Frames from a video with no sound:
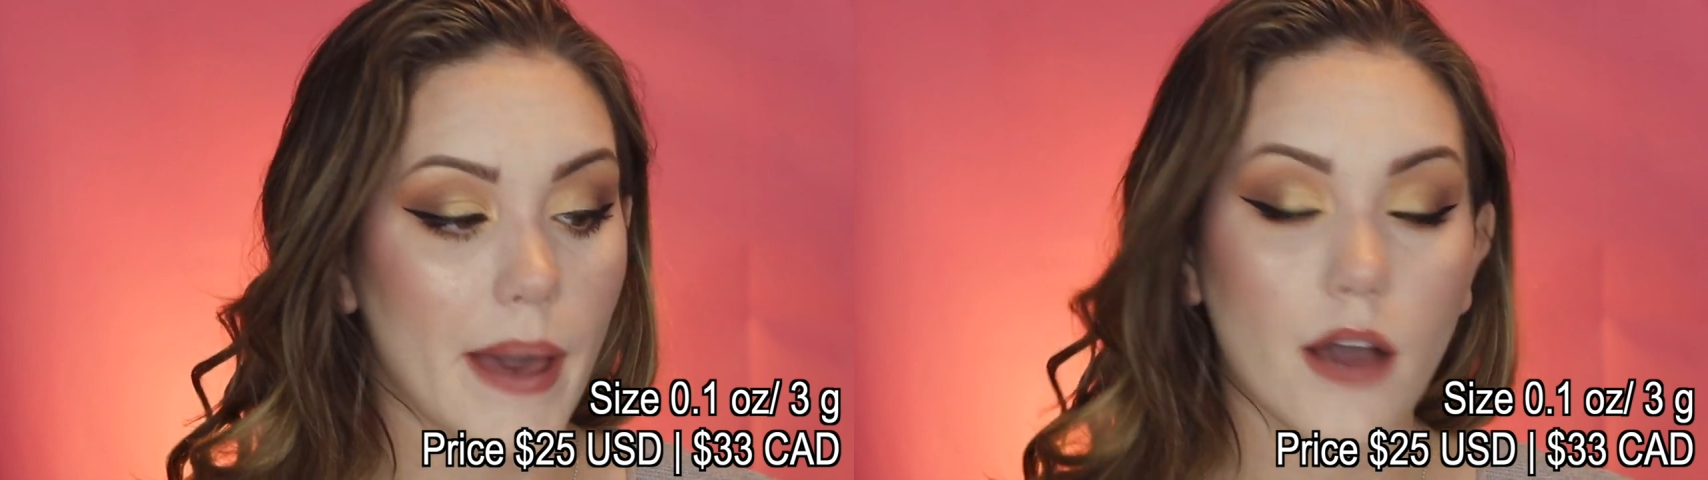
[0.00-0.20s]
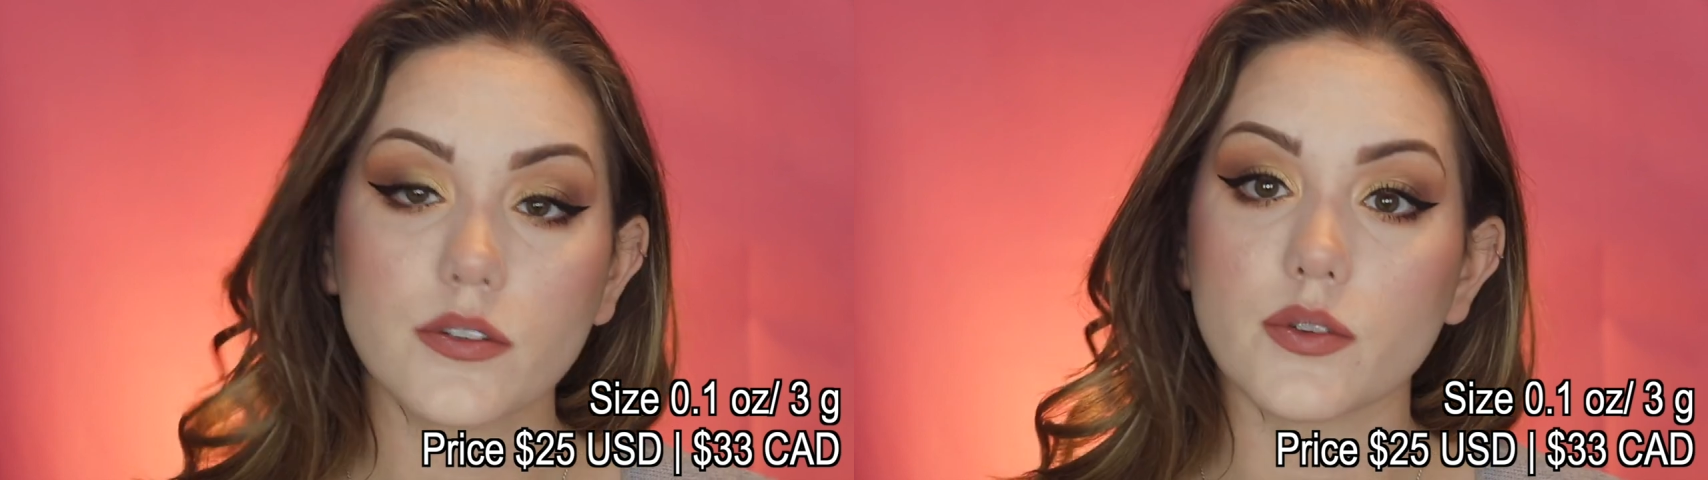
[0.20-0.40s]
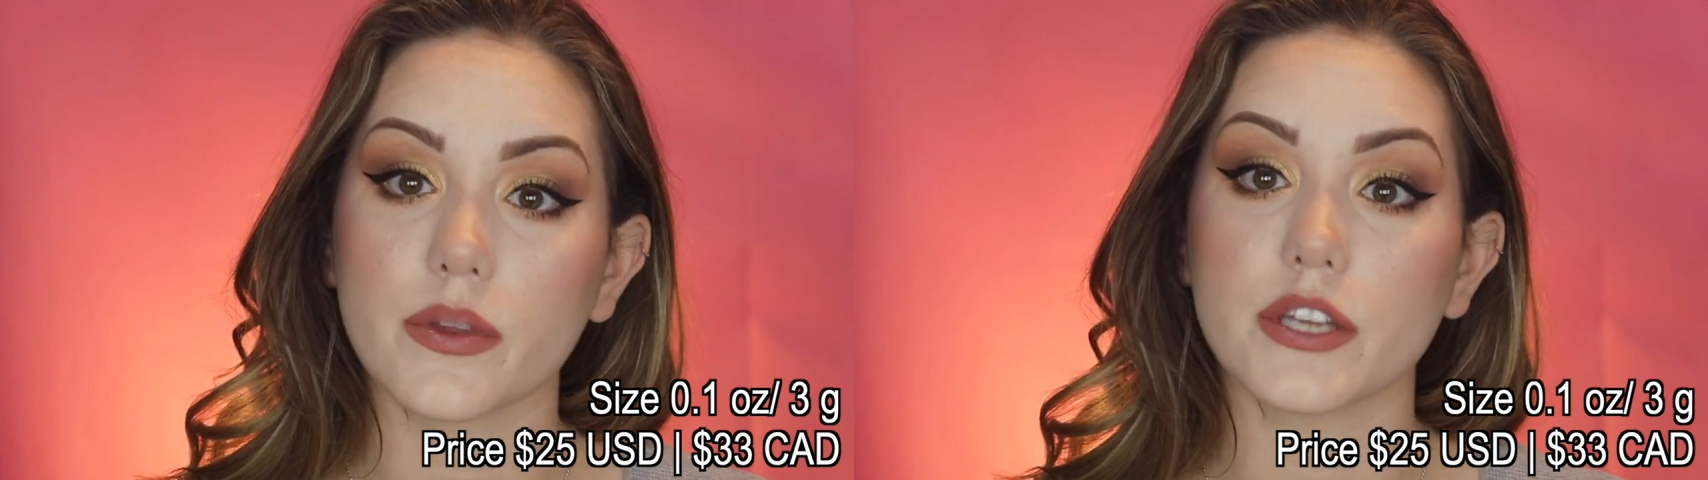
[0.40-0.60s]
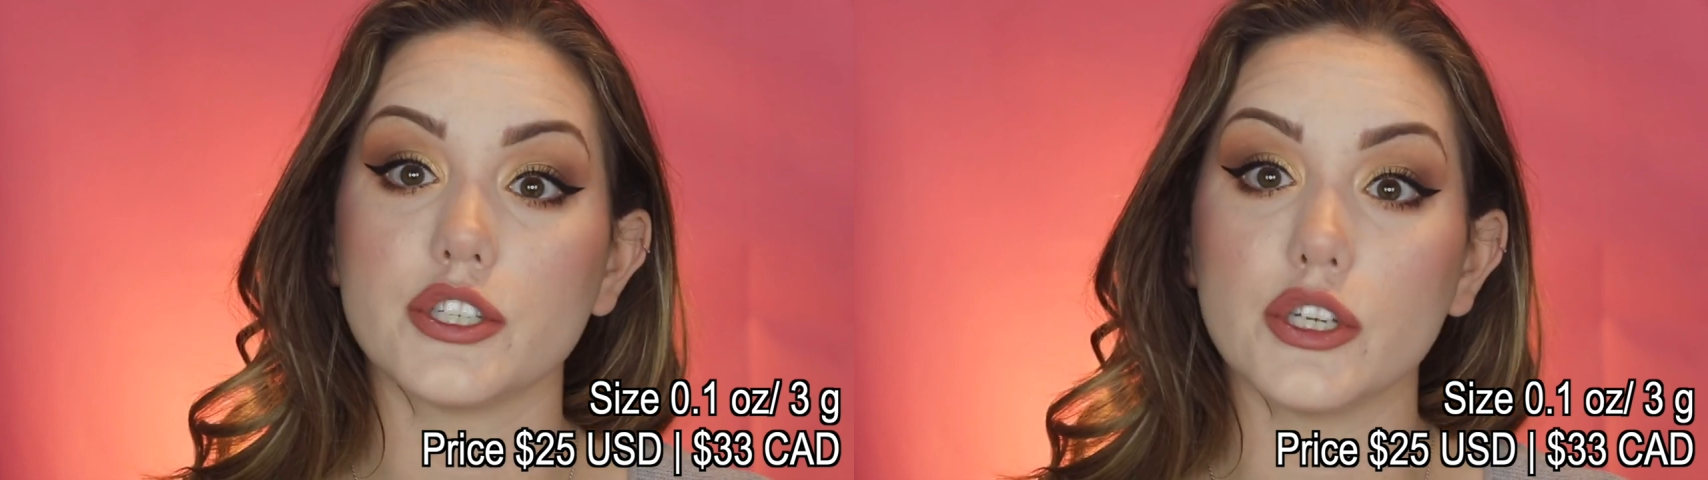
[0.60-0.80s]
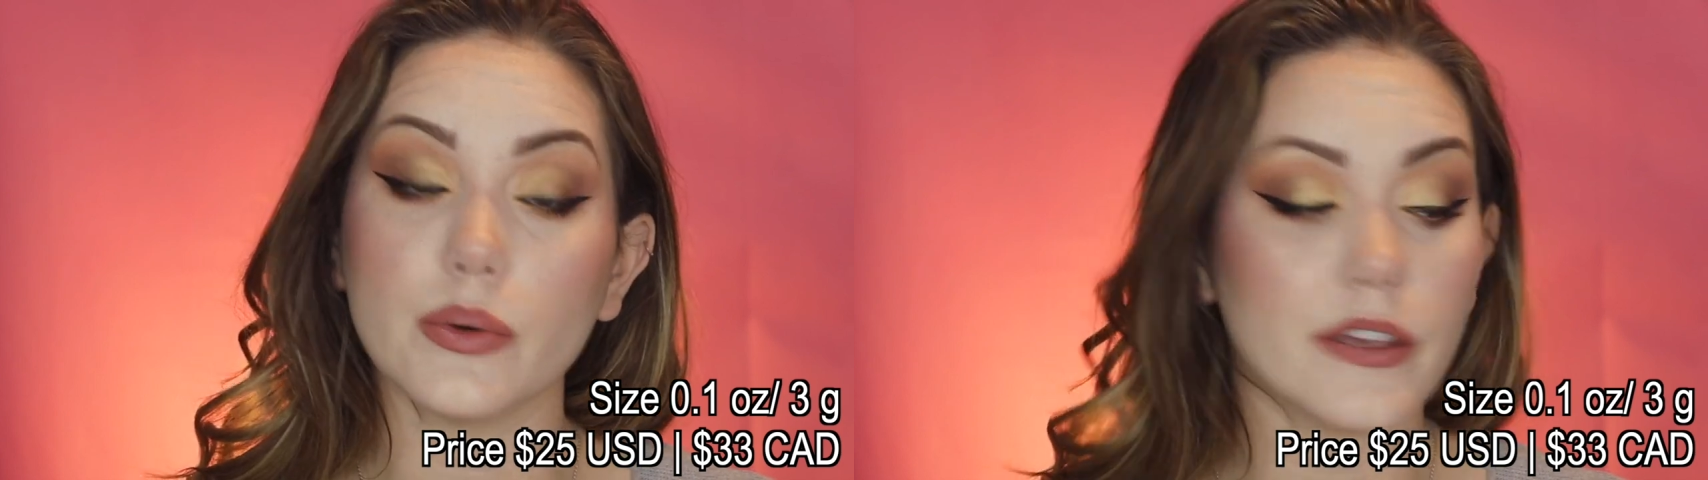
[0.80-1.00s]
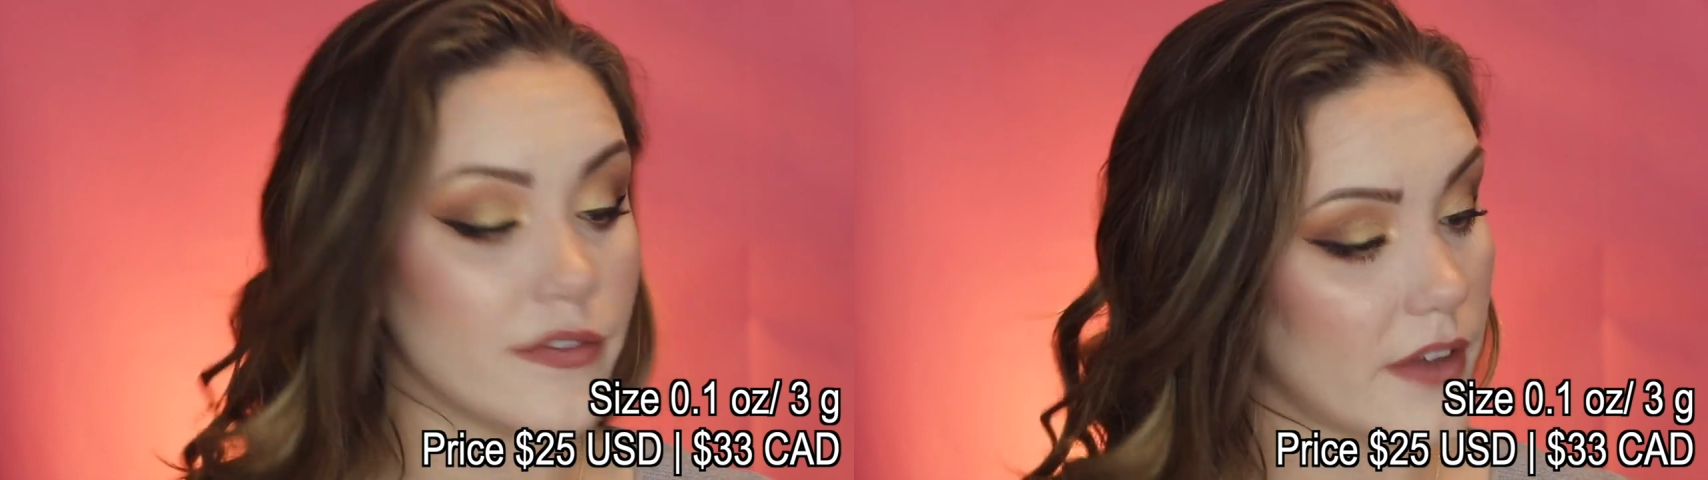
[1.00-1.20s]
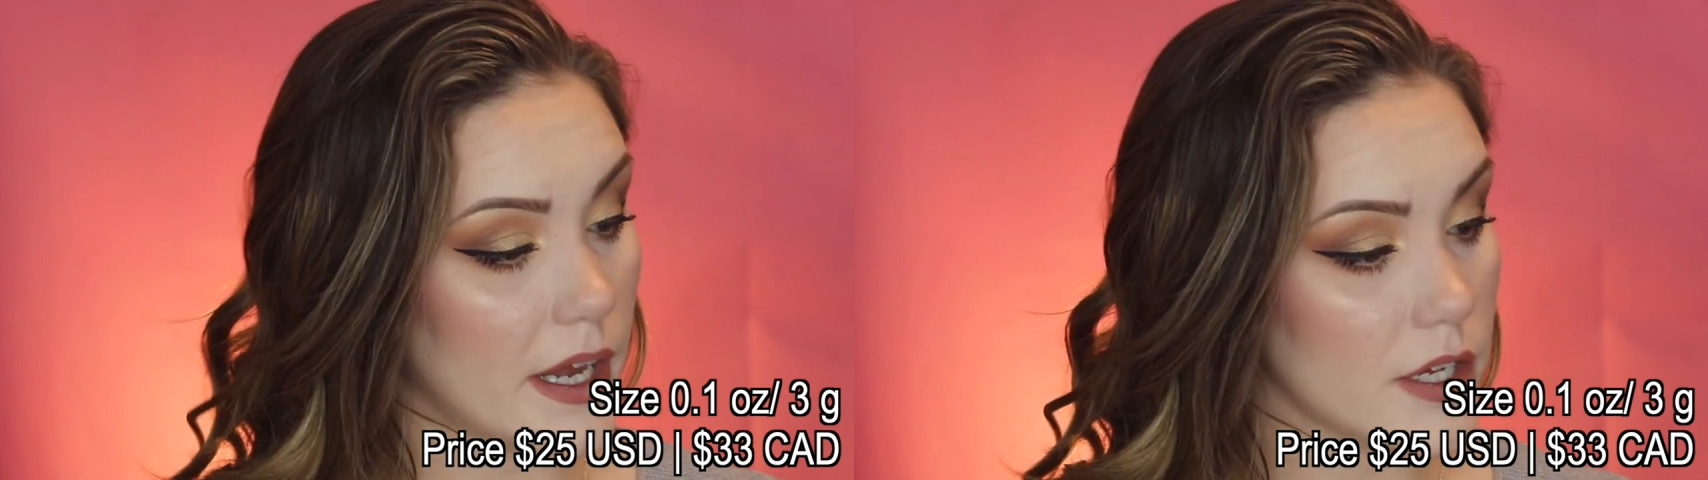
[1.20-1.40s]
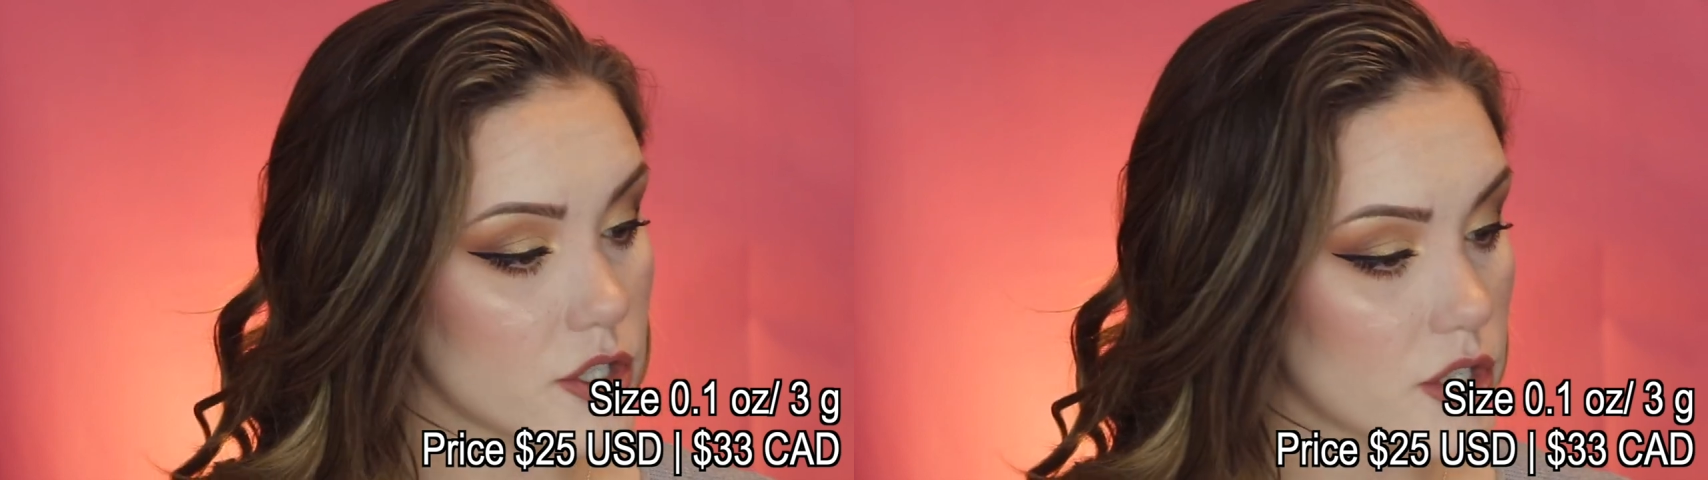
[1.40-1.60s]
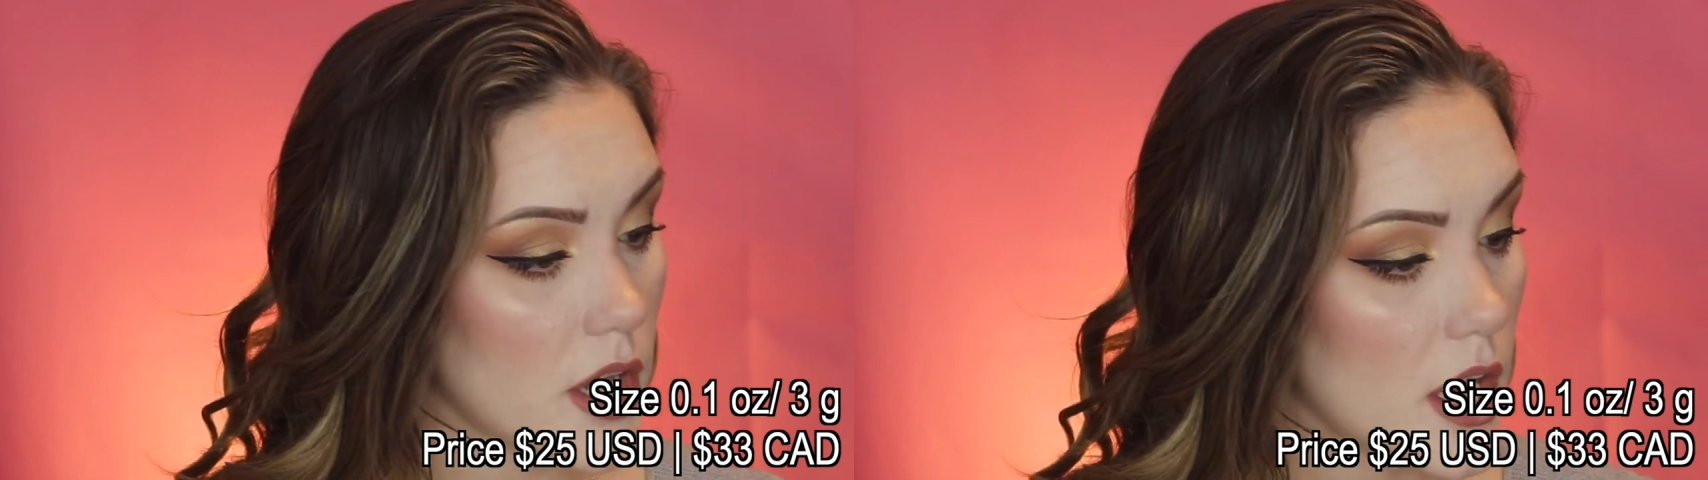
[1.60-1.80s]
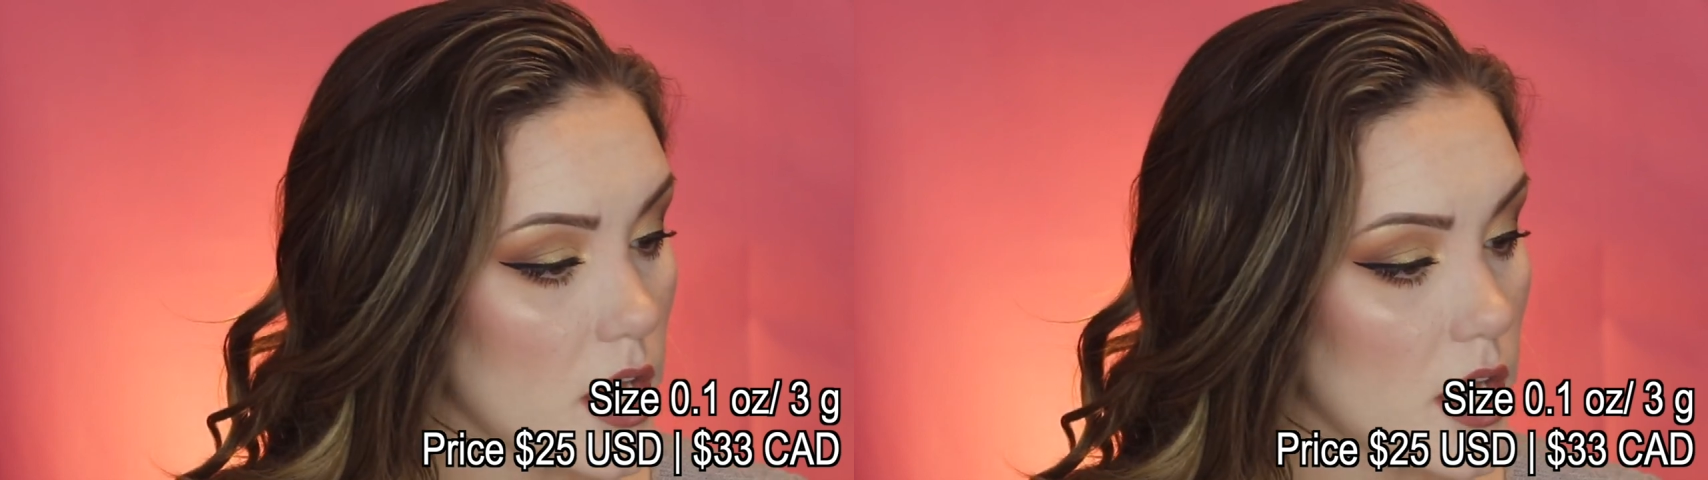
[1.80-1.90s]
pout with a dewy finish.